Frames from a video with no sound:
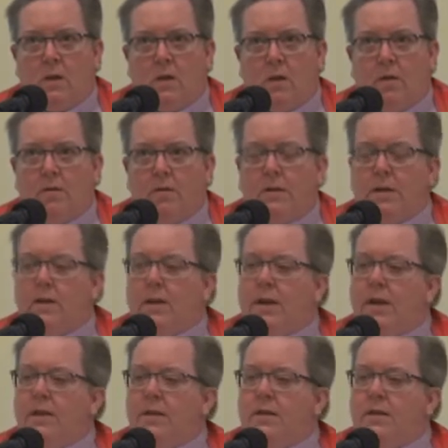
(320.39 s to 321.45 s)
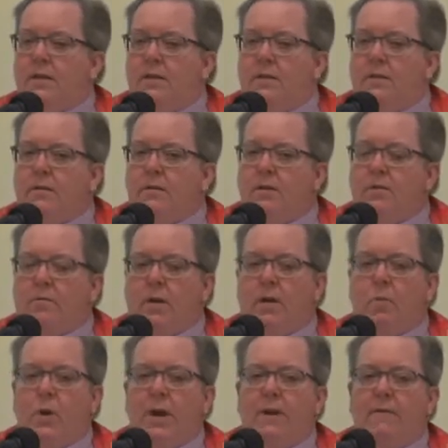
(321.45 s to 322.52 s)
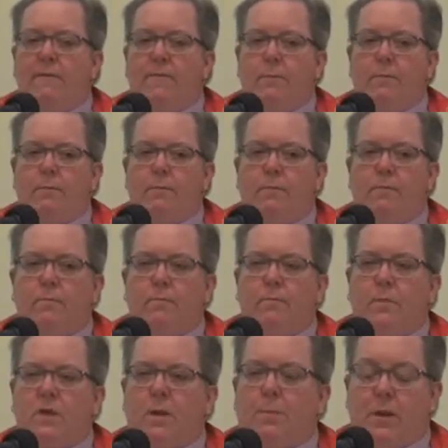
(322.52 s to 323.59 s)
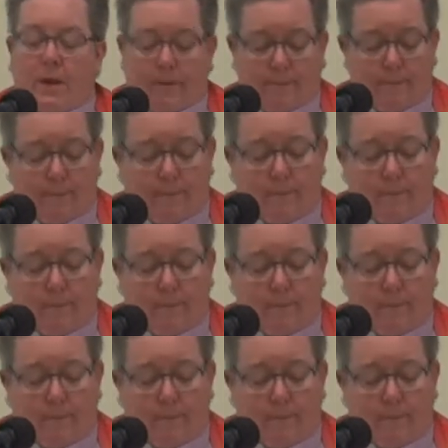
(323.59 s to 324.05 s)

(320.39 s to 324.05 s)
Others enlist to run away from something.